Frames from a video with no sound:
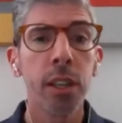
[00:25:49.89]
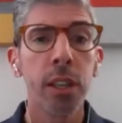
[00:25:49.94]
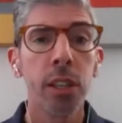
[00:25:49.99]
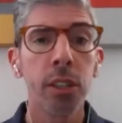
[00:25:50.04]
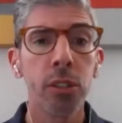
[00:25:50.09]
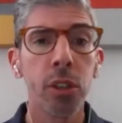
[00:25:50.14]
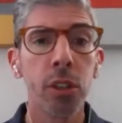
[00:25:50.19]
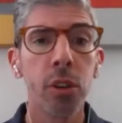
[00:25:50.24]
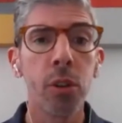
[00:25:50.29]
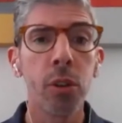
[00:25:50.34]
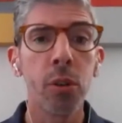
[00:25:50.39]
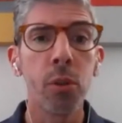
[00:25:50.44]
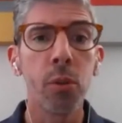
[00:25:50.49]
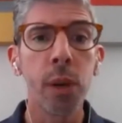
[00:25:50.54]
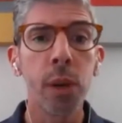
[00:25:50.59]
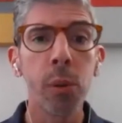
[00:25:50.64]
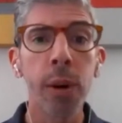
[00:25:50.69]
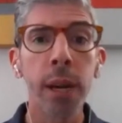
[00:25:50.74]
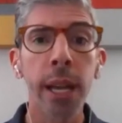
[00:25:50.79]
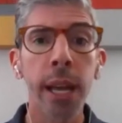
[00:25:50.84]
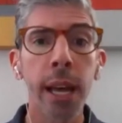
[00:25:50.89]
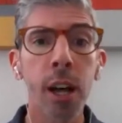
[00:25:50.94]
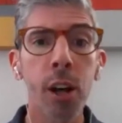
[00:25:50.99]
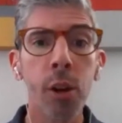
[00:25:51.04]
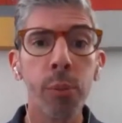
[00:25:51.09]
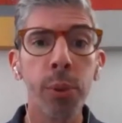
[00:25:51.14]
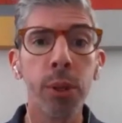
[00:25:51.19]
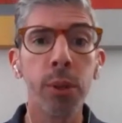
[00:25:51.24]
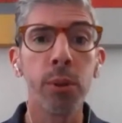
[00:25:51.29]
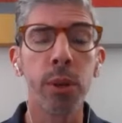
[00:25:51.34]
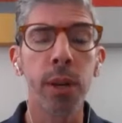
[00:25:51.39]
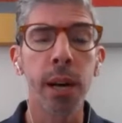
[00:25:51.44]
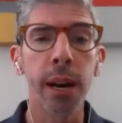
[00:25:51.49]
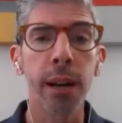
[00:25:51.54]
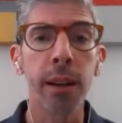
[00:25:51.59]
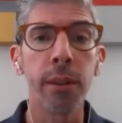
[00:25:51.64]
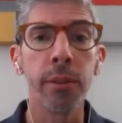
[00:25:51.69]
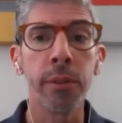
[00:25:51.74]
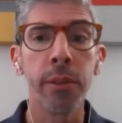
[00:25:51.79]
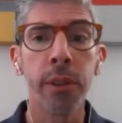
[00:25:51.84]
So we want to help you
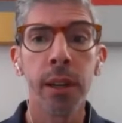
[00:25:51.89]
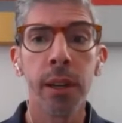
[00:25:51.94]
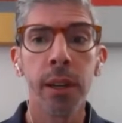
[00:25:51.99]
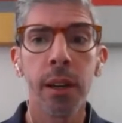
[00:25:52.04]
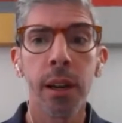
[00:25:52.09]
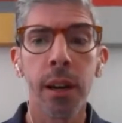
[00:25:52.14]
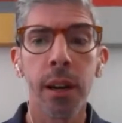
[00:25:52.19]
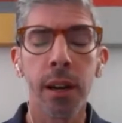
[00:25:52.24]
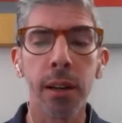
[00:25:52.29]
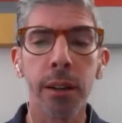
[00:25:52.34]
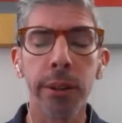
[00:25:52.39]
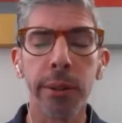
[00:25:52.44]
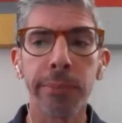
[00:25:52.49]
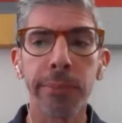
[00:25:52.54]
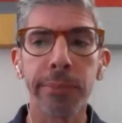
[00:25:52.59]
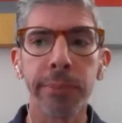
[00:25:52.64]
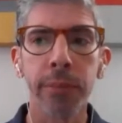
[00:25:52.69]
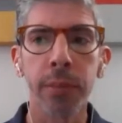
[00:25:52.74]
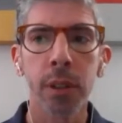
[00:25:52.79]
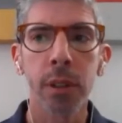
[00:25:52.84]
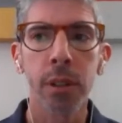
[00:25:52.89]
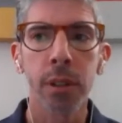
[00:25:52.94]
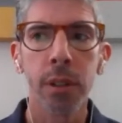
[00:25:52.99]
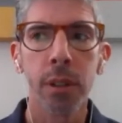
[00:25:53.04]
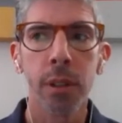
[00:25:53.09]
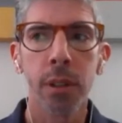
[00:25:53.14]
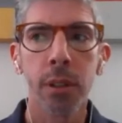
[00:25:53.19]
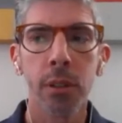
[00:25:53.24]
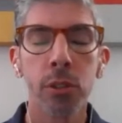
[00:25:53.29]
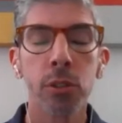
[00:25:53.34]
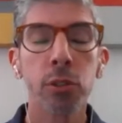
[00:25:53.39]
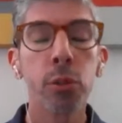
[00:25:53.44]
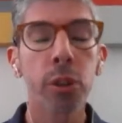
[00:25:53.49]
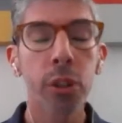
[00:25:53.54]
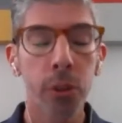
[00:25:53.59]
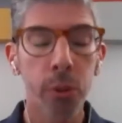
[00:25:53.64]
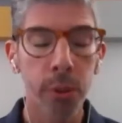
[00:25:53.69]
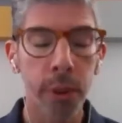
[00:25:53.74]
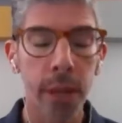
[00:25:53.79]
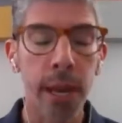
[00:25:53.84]
kind of
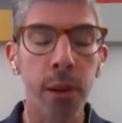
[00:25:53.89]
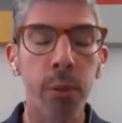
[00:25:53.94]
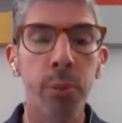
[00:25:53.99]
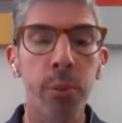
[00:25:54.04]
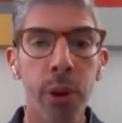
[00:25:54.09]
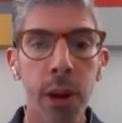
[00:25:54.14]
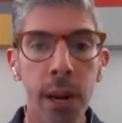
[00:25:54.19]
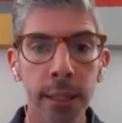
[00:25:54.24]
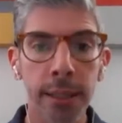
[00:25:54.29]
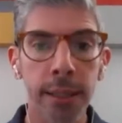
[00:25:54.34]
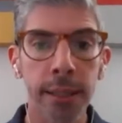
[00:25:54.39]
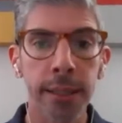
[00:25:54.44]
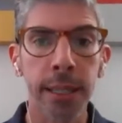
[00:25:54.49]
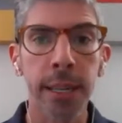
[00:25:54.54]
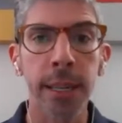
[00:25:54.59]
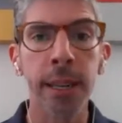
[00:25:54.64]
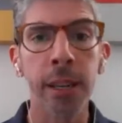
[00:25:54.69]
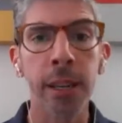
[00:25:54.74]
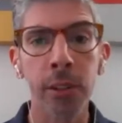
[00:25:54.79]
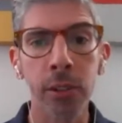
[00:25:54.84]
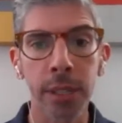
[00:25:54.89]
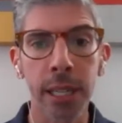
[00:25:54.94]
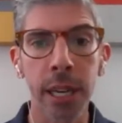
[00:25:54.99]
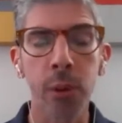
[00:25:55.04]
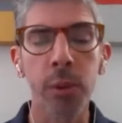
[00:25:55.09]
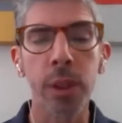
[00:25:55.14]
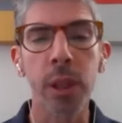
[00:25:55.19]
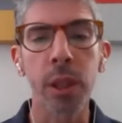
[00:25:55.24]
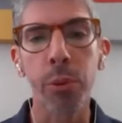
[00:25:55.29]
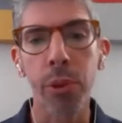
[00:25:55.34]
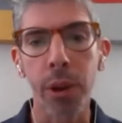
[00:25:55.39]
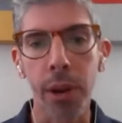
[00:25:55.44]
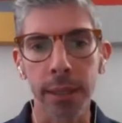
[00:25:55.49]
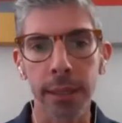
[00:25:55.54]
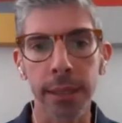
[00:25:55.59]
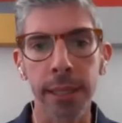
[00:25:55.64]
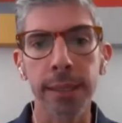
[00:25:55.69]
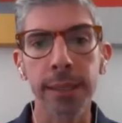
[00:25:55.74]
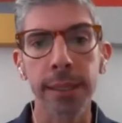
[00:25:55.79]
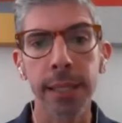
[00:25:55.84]
sort through that and process it and understand what the
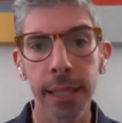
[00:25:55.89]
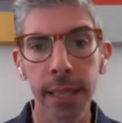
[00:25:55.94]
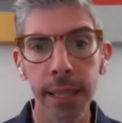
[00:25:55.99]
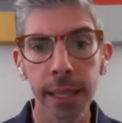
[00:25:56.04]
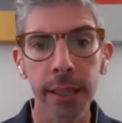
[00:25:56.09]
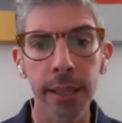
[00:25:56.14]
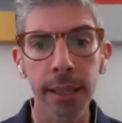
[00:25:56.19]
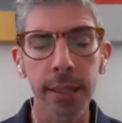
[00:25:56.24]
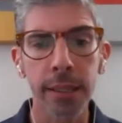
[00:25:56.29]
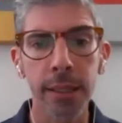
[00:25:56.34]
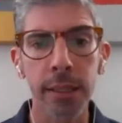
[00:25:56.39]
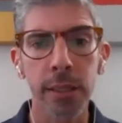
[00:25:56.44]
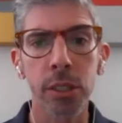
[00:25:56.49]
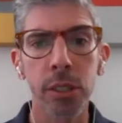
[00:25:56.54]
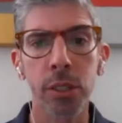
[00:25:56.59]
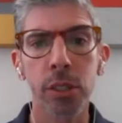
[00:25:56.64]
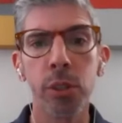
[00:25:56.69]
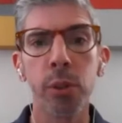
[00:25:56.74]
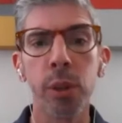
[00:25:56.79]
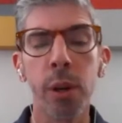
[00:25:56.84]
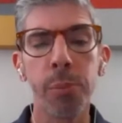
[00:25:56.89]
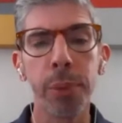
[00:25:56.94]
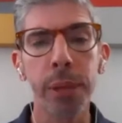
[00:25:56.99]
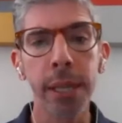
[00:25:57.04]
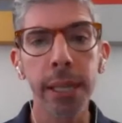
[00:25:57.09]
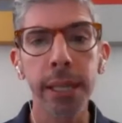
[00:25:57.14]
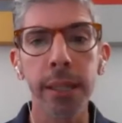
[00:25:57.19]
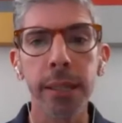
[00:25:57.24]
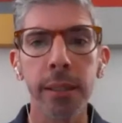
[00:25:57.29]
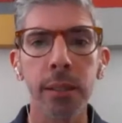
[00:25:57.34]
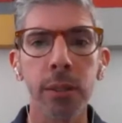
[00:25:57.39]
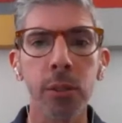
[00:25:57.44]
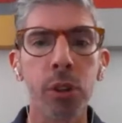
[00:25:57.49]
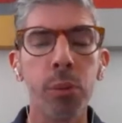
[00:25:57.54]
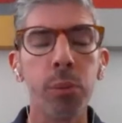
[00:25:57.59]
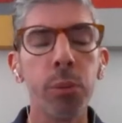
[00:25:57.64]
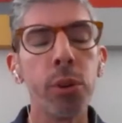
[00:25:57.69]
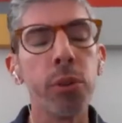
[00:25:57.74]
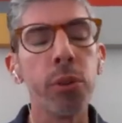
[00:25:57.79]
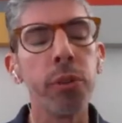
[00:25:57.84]
process is to appeal or
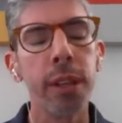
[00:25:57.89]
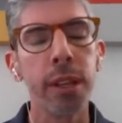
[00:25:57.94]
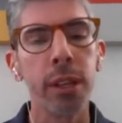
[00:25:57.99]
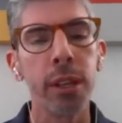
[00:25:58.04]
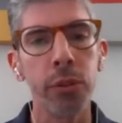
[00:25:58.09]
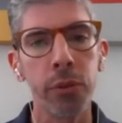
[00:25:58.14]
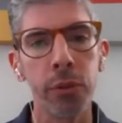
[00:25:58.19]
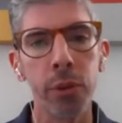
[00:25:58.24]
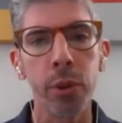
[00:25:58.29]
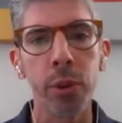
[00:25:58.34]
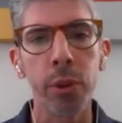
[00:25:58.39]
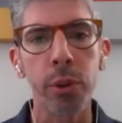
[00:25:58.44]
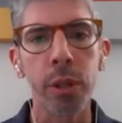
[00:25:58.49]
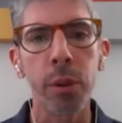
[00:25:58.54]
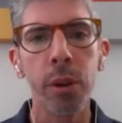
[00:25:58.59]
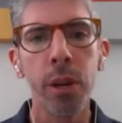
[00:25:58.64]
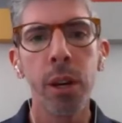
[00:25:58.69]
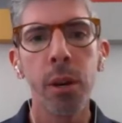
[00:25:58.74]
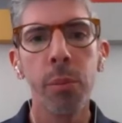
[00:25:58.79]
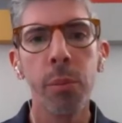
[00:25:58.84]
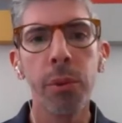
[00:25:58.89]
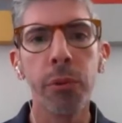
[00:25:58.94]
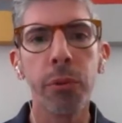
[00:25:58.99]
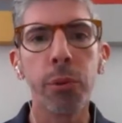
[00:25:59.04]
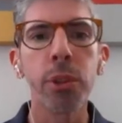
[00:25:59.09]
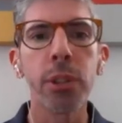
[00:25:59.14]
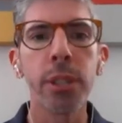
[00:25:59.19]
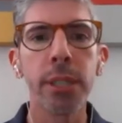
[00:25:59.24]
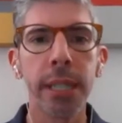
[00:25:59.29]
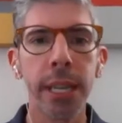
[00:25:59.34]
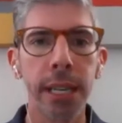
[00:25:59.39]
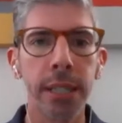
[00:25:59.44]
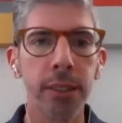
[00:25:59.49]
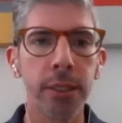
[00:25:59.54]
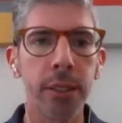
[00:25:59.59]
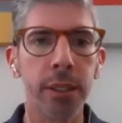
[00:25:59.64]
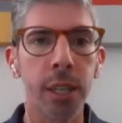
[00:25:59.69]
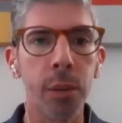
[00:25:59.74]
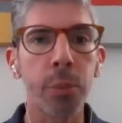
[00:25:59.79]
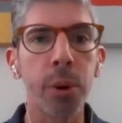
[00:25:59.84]
move things forward before you take it
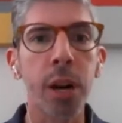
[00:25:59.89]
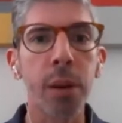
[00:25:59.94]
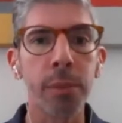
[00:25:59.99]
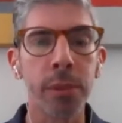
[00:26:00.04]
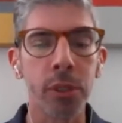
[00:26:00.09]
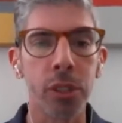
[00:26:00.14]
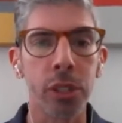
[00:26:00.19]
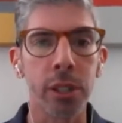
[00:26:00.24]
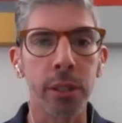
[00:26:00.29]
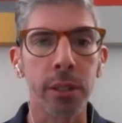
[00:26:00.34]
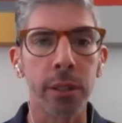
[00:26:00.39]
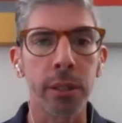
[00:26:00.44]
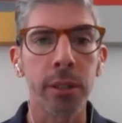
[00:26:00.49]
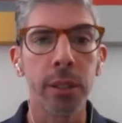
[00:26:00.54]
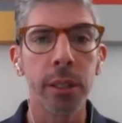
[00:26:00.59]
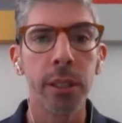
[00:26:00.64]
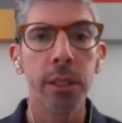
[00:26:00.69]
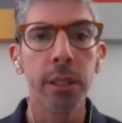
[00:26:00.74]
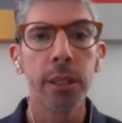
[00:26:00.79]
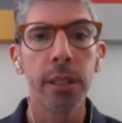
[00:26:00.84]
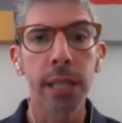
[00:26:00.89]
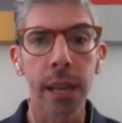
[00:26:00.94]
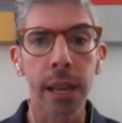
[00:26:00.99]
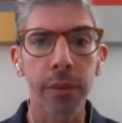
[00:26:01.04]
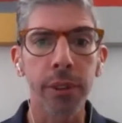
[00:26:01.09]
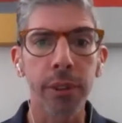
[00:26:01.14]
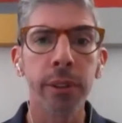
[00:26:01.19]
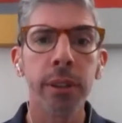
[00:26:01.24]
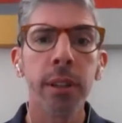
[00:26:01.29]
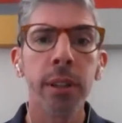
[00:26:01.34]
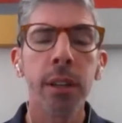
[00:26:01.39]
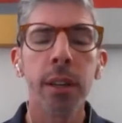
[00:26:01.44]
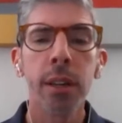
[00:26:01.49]
to the department chair level.